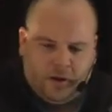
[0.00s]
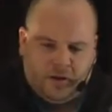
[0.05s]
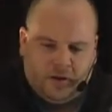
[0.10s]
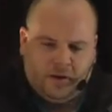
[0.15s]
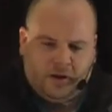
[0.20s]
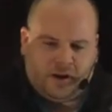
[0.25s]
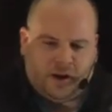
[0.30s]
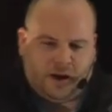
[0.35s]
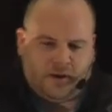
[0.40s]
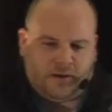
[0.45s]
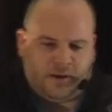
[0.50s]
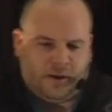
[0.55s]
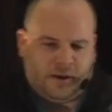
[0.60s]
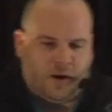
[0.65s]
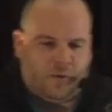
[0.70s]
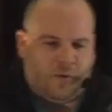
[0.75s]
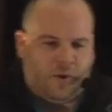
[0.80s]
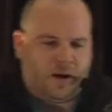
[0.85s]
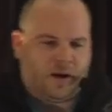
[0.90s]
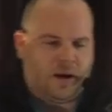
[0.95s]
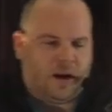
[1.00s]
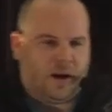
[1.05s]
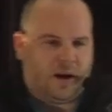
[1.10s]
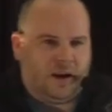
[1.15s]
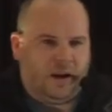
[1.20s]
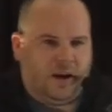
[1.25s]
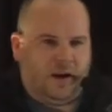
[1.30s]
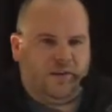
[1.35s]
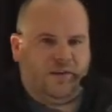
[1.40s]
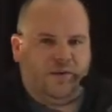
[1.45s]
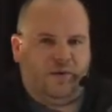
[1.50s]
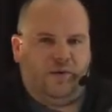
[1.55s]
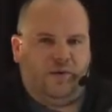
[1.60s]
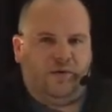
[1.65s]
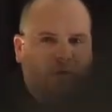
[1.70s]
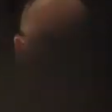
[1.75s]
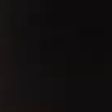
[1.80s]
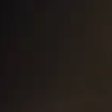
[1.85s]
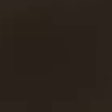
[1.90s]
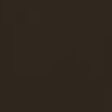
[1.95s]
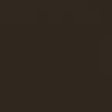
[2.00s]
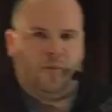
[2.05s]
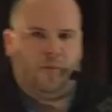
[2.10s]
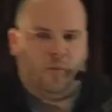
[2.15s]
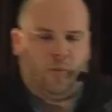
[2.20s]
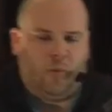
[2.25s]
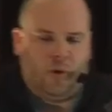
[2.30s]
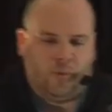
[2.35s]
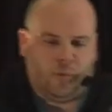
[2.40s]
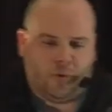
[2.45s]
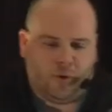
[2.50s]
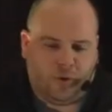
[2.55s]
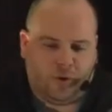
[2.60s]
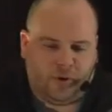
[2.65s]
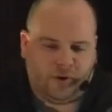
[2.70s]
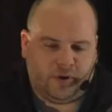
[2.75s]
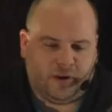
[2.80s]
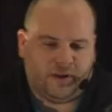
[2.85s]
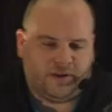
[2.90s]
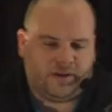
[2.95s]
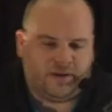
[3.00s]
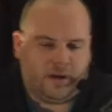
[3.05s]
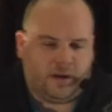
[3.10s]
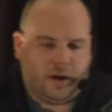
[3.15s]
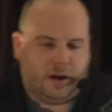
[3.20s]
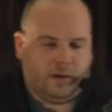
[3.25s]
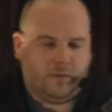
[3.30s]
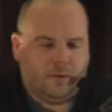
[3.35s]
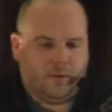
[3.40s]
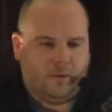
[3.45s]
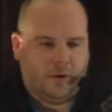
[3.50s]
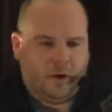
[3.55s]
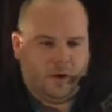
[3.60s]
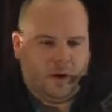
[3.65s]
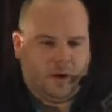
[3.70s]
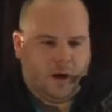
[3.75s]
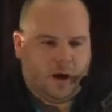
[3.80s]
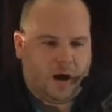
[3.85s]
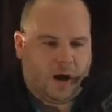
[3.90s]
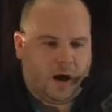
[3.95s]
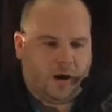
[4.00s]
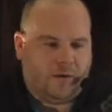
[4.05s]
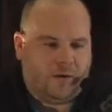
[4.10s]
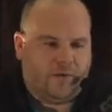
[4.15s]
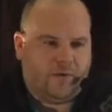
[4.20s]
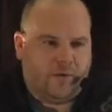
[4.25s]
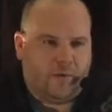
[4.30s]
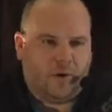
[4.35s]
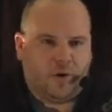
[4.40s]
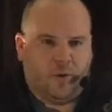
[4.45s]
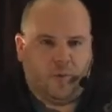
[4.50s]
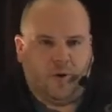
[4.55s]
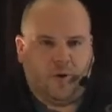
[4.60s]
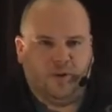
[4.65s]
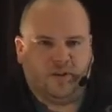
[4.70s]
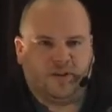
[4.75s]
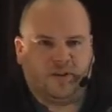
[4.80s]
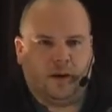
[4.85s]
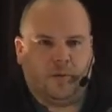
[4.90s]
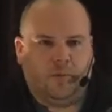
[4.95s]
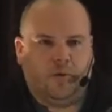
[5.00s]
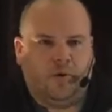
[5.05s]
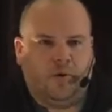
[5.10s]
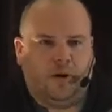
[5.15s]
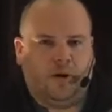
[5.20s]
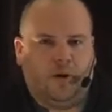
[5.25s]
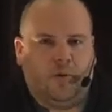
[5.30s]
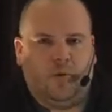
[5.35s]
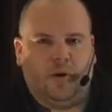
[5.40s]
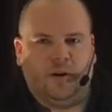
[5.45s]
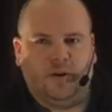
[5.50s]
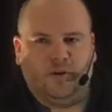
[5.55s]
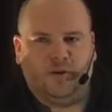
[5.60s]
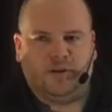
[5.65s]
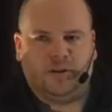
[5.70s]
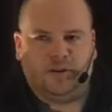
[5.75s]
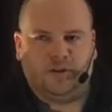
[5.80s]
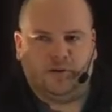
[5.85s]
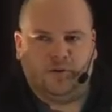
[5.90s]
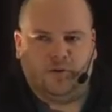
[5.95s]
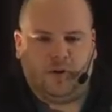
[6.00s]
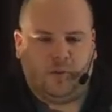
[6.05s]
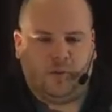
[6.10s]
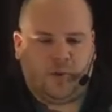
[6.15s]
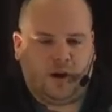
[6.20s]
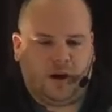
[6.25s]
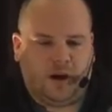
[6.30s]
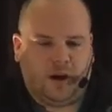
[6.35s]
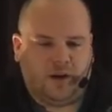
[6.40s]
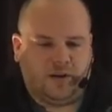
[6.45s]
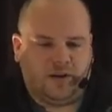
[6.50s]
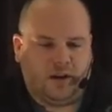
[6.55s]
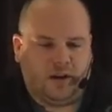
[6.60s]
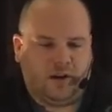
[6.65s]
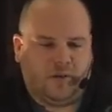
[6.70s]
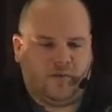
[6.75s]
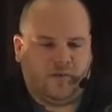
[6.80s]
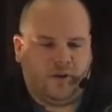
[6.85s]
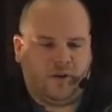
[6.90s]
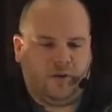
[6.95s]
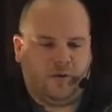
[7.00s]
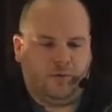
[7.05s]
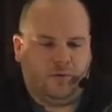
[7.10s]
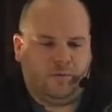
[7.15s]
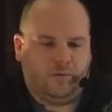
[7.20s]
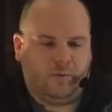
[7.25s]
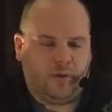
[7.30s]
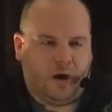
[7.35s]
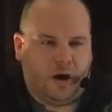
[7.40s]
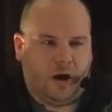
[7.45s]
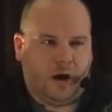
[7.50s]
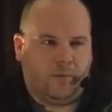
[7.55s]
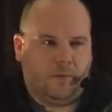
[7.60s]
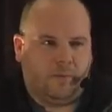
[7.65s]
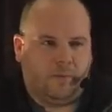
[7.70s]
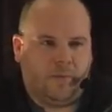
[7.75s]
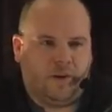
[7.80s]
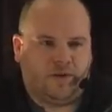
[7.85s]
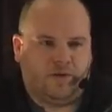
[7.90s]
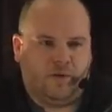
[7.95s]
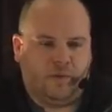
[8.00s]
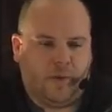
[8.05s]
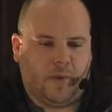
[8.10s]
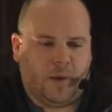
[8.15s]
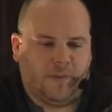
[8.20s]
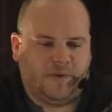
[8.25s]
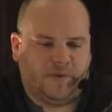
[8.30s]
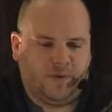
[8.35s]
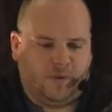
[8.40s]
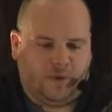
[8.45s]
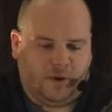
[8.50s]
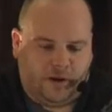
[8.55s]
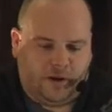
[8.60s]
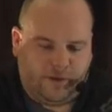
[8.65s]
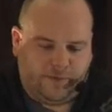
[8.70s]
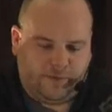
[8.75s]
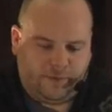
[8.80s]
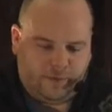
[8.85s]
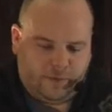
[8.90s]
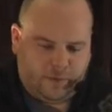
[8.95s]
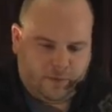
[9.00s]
The key thing I want to kind of get into if you're coming from a web world is that from a component standpoint, a window is essentially a page, and a view basically maps to a div.